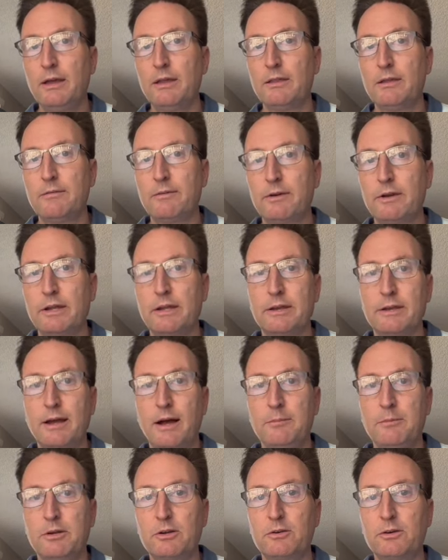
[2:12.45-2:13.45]
They're very
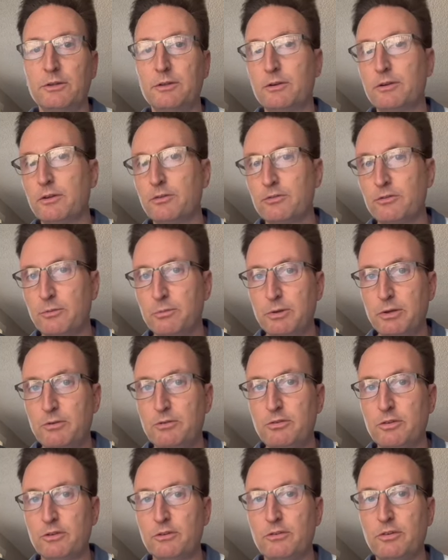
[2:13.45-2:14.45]
economical in their
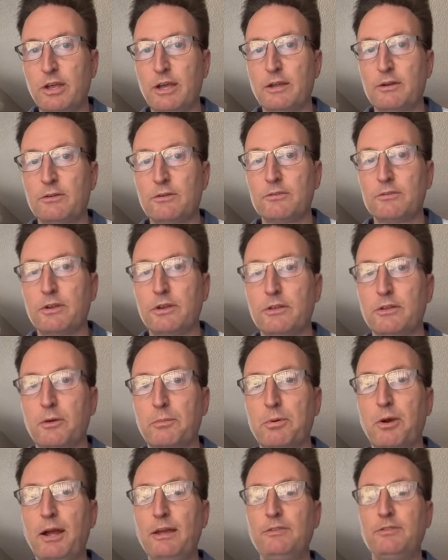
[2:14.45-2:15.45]
distribution channels and in their
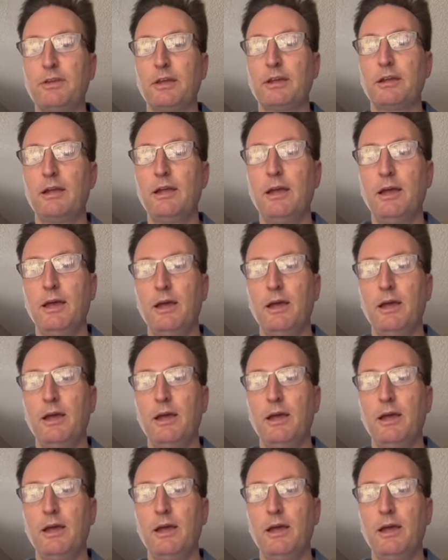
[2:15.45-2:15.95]
pricing.